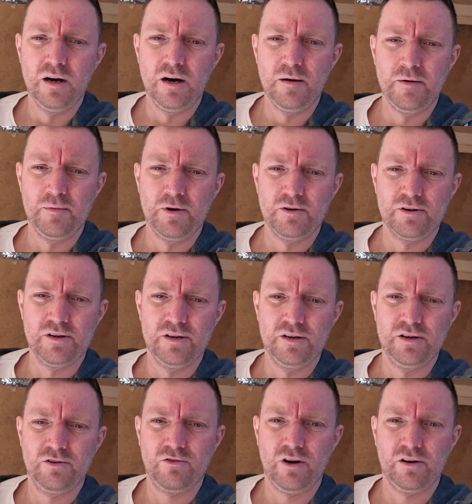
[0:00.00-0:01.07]
I'm about to
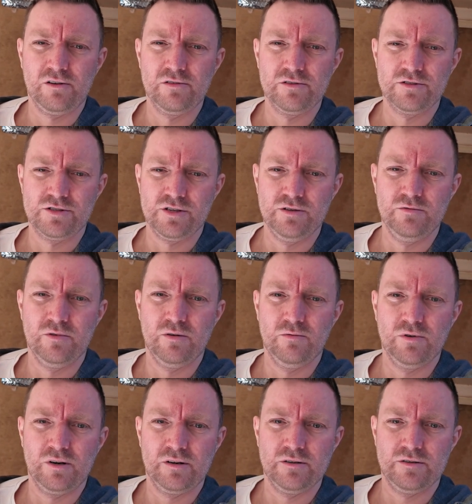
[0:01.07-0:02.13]
crack on and see what
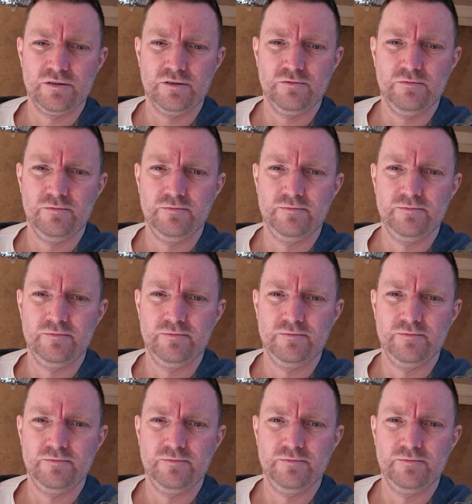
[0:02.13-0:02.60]
we're going to do.